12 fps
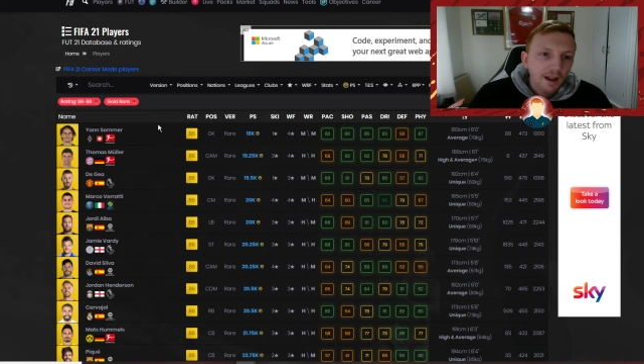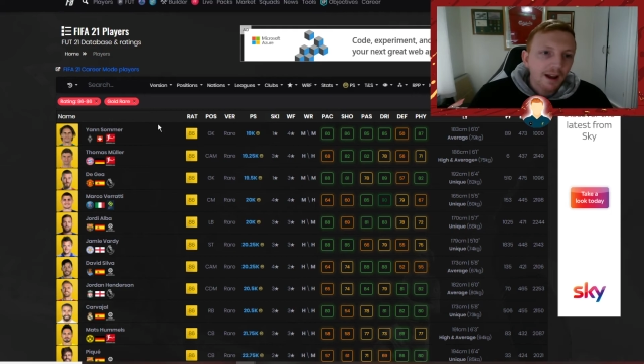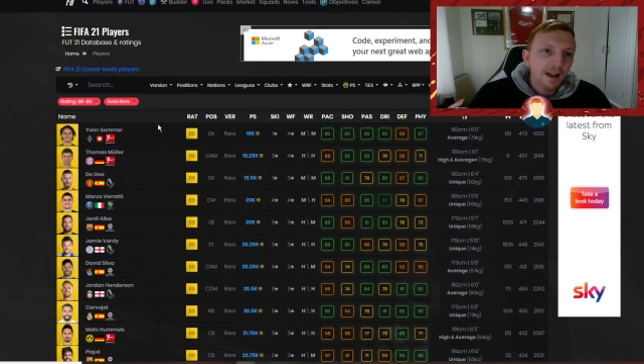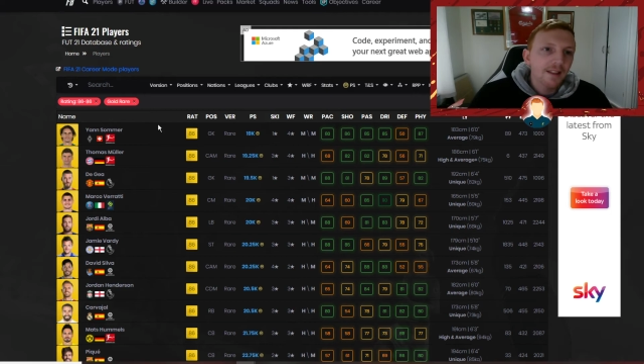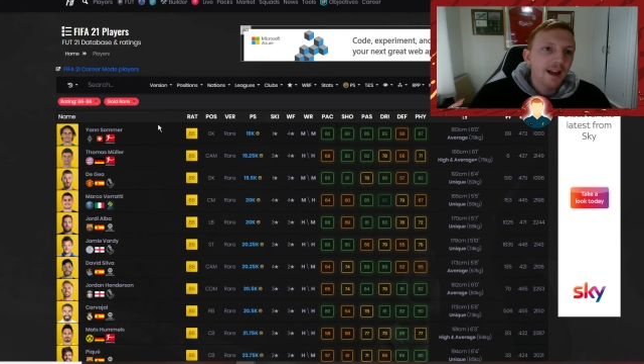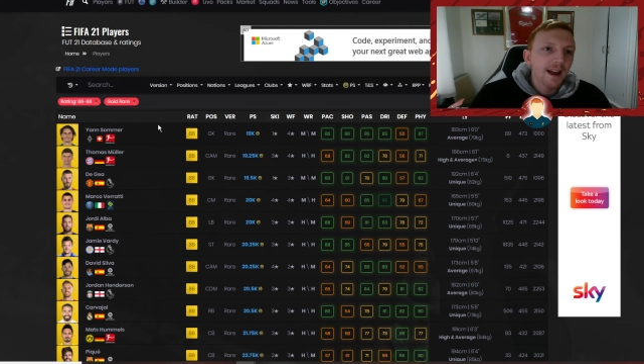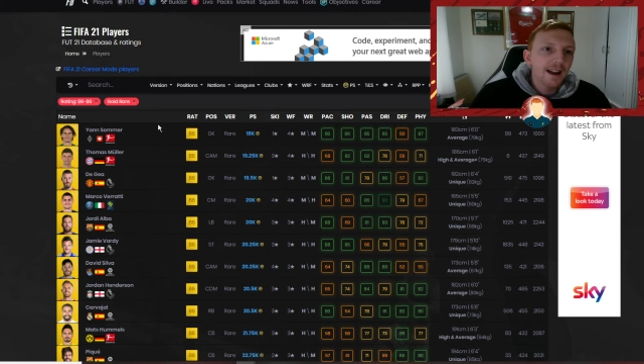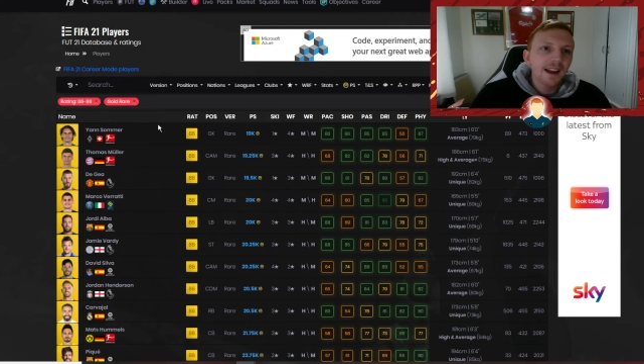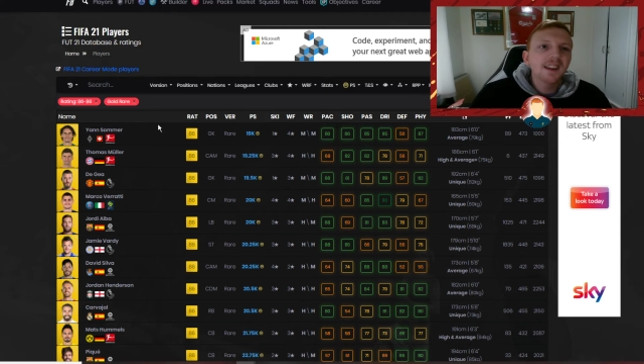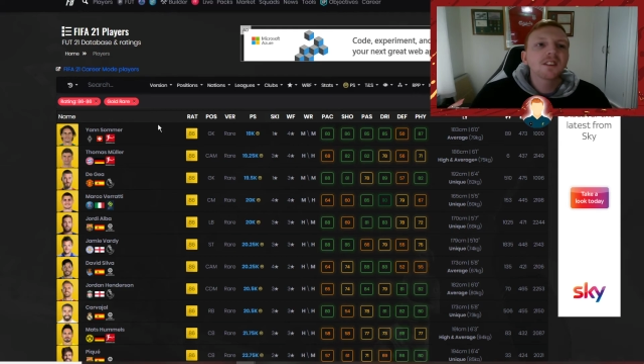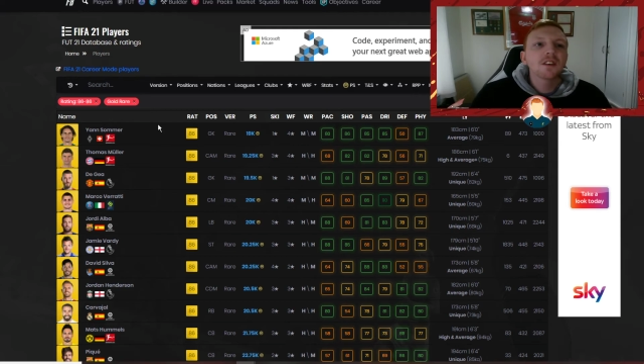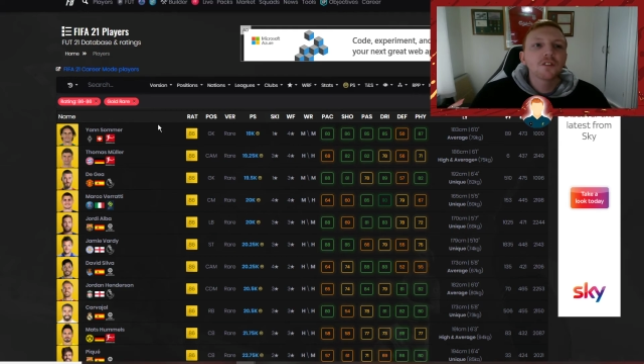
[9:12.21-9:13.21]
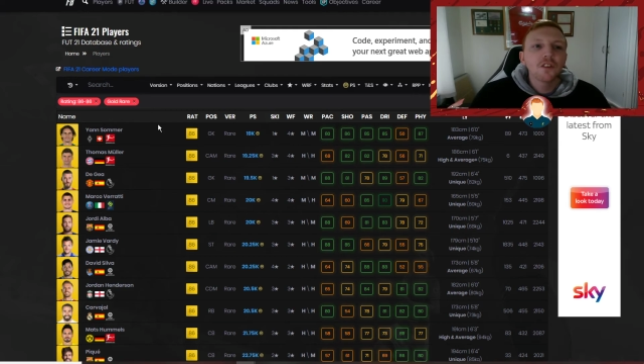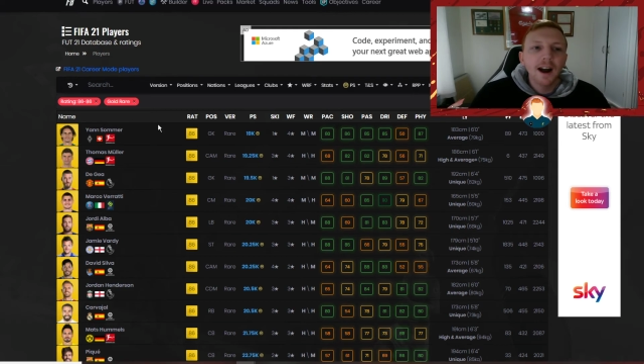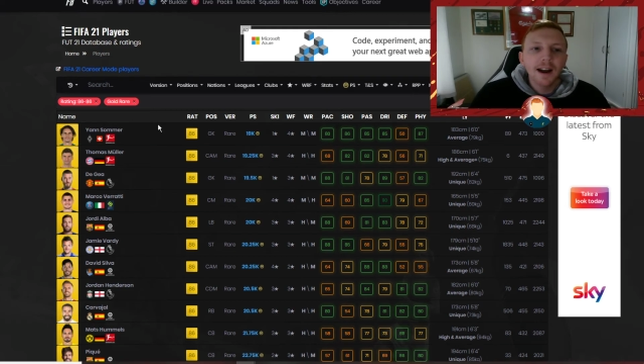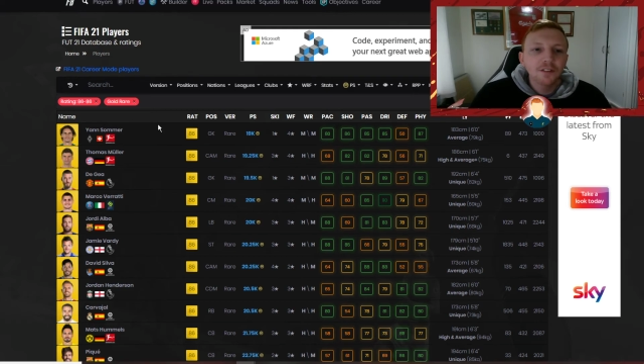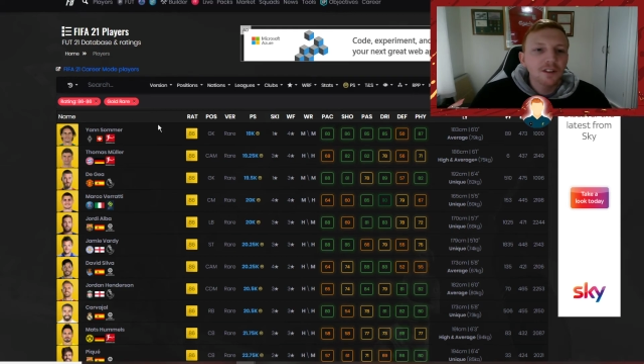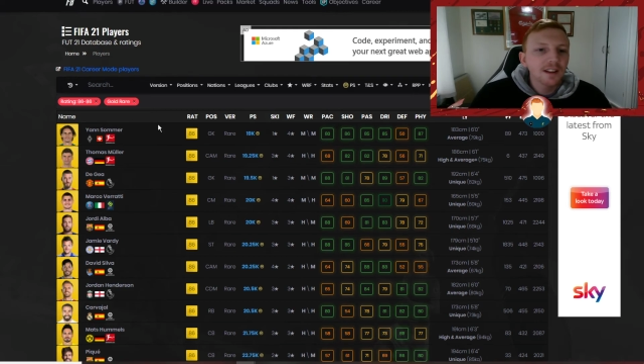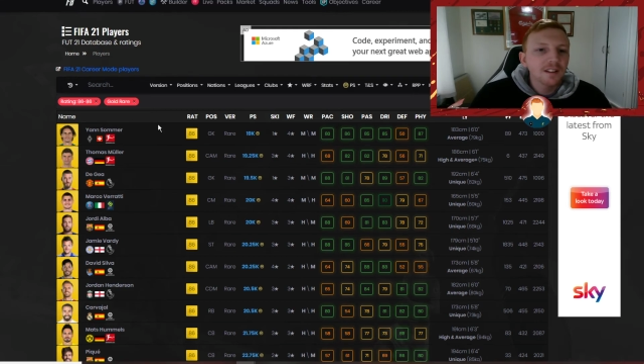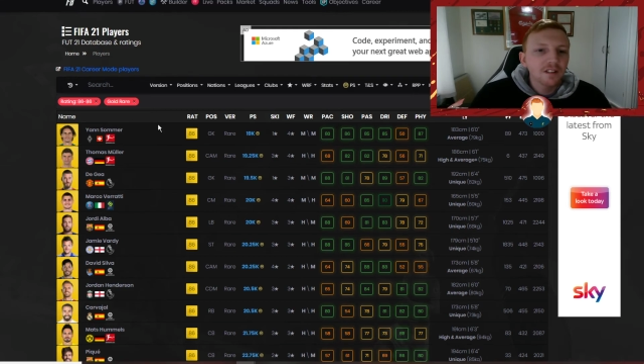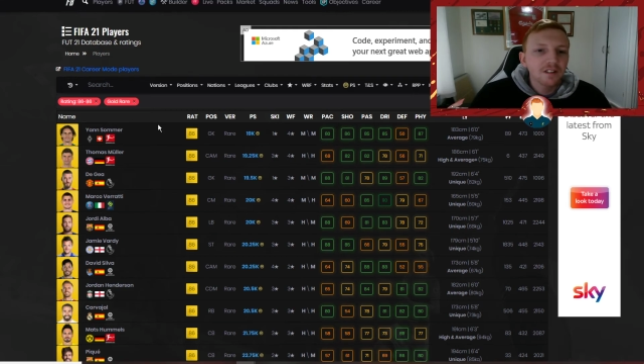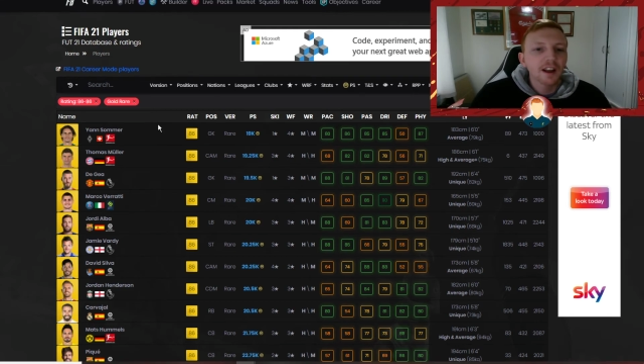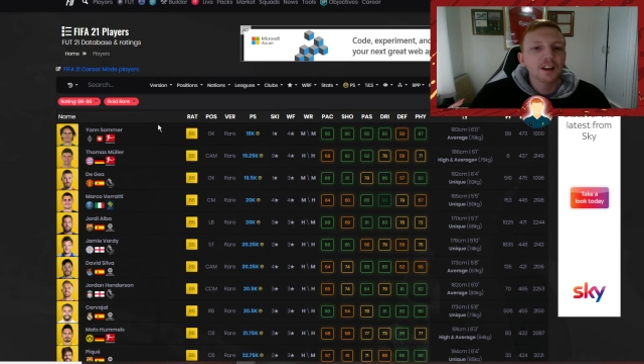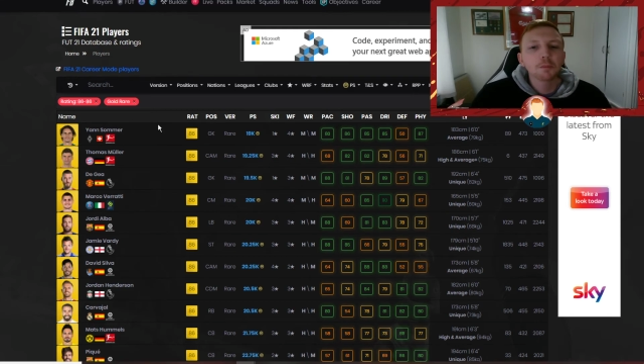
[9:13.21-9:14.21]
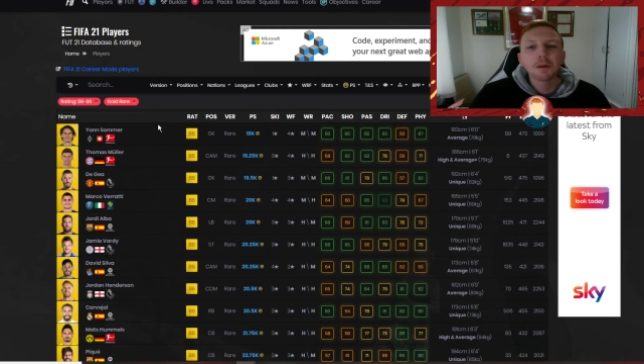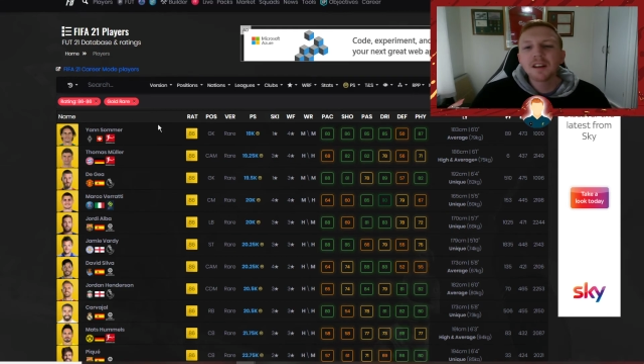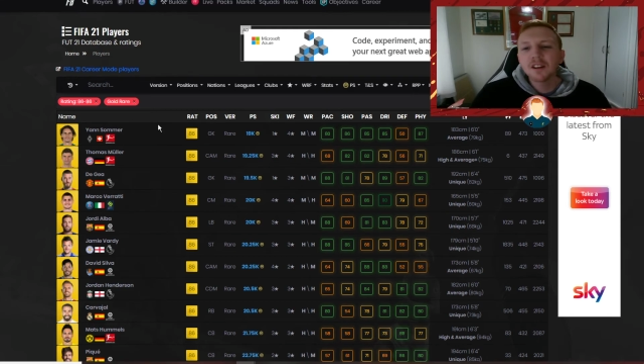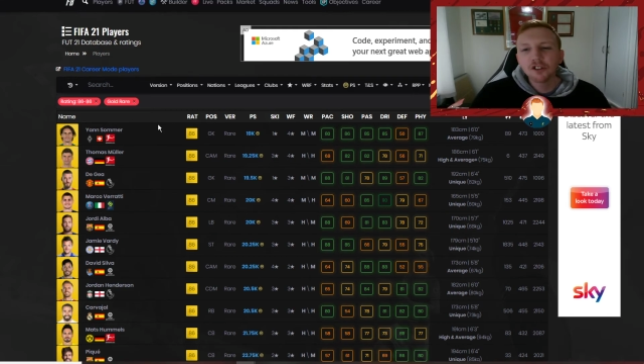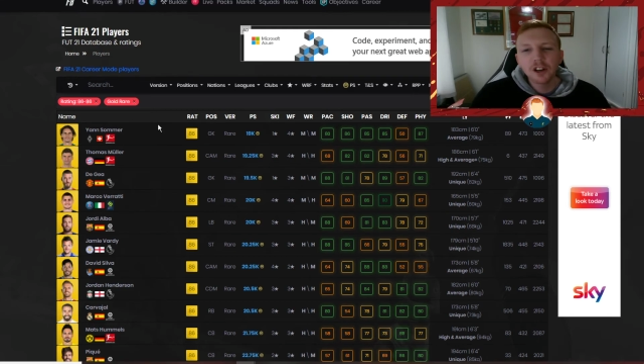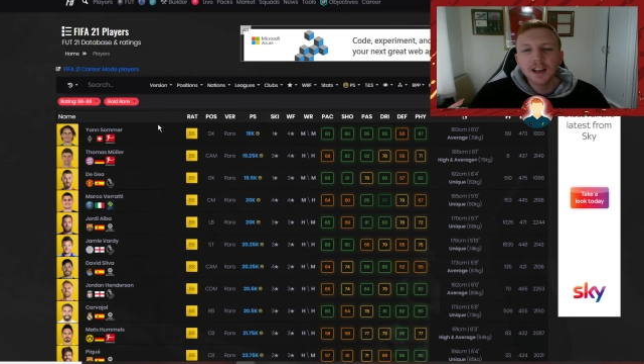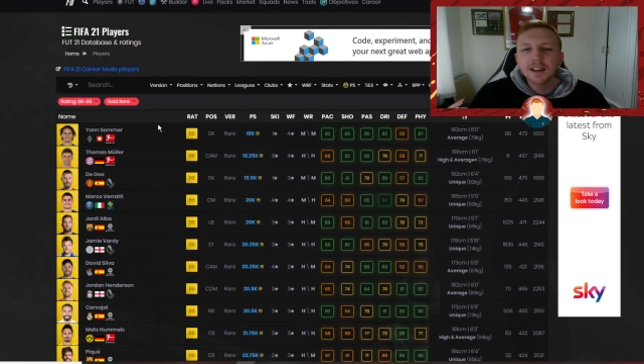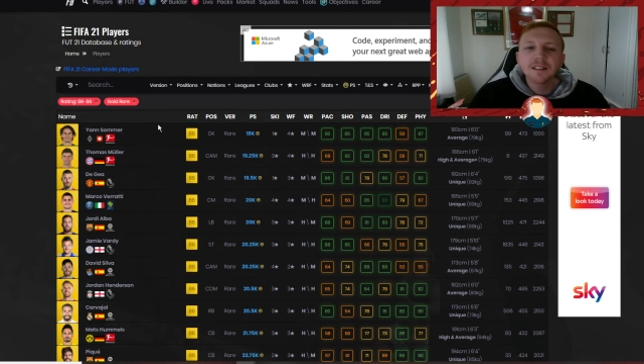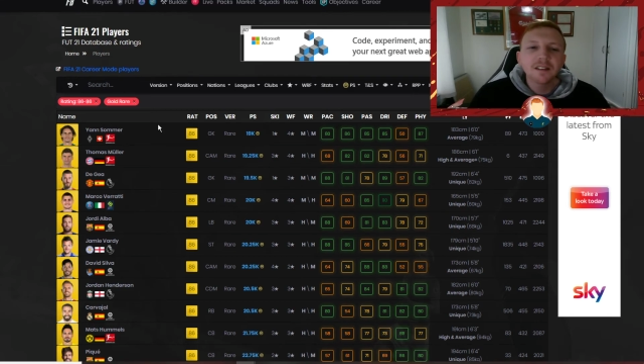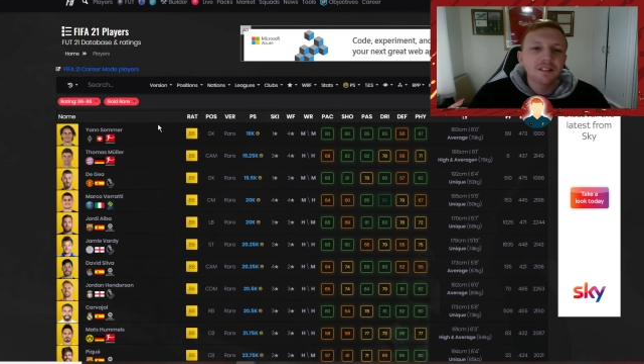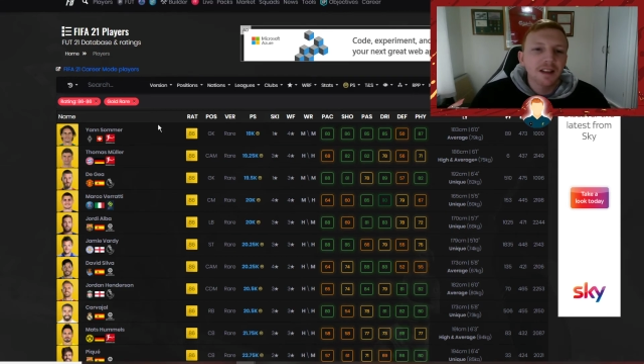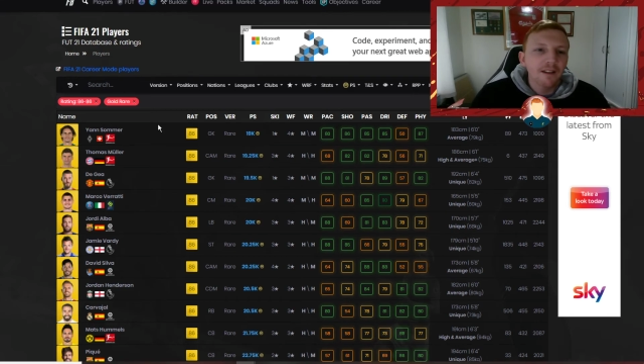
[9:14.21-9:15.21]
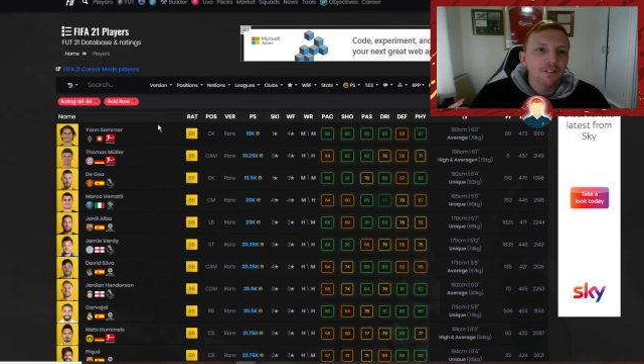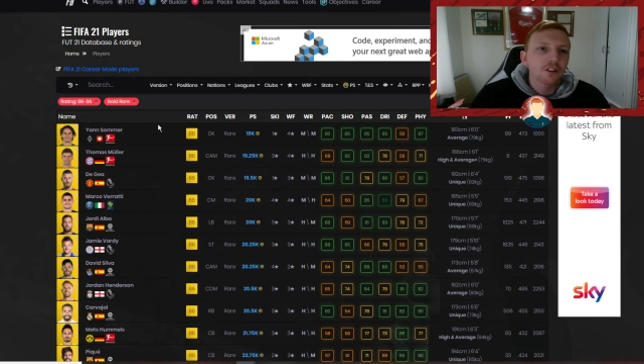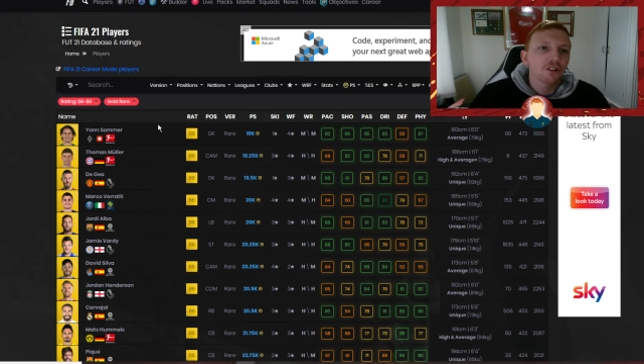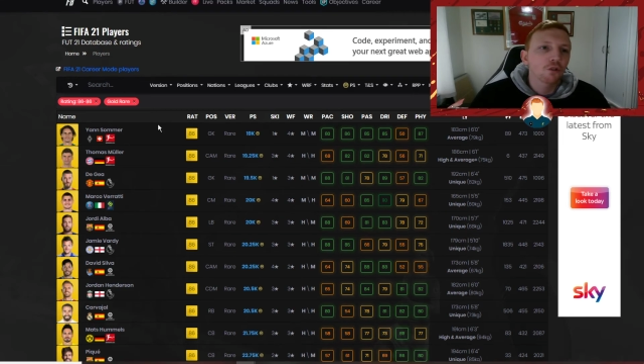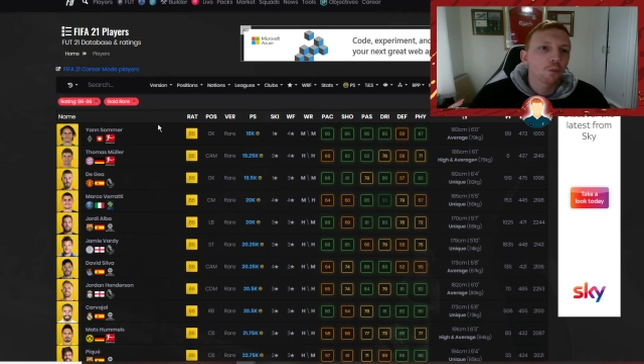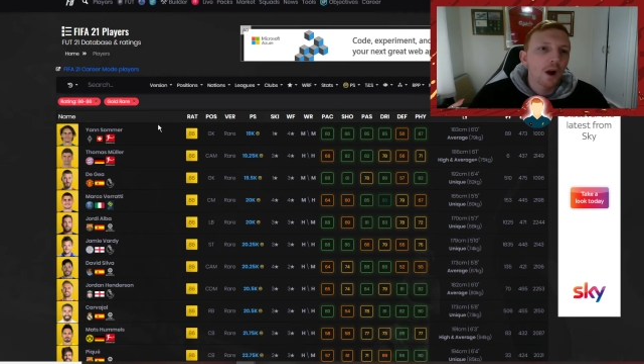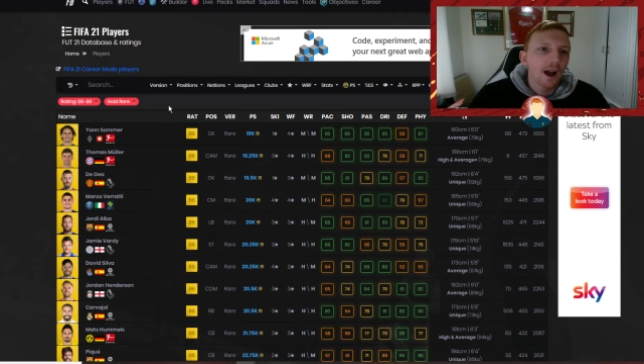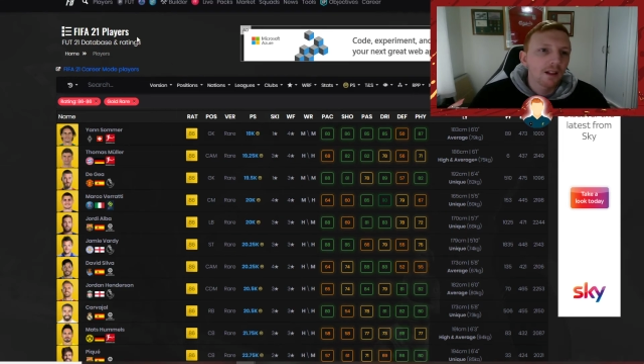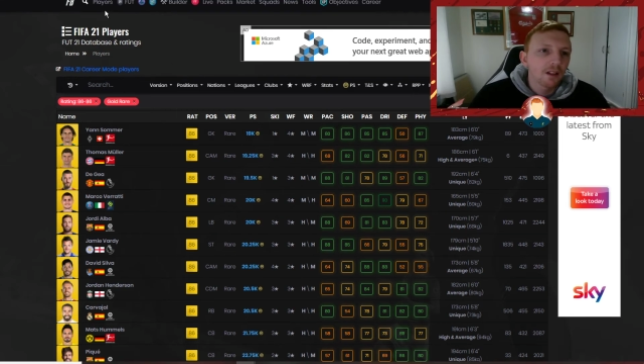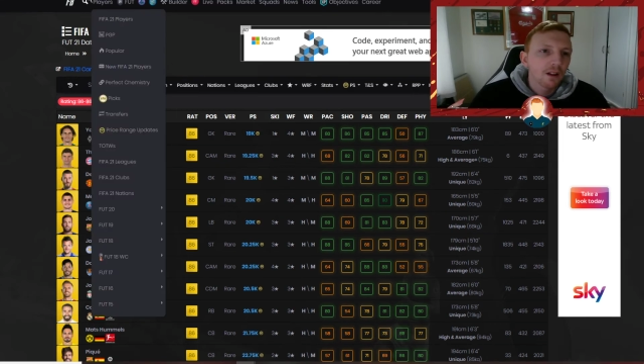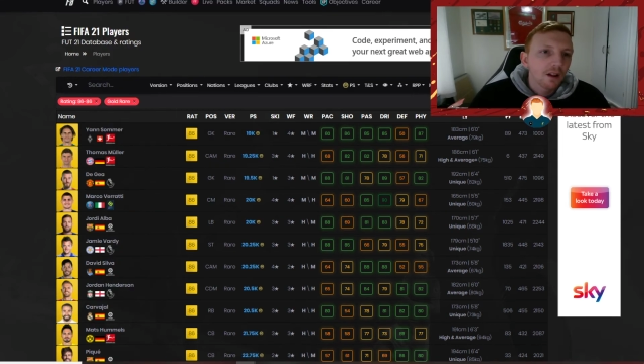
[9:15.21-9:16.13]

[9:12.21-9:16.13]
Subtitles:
and then 85s, 86, potentially 87s as well.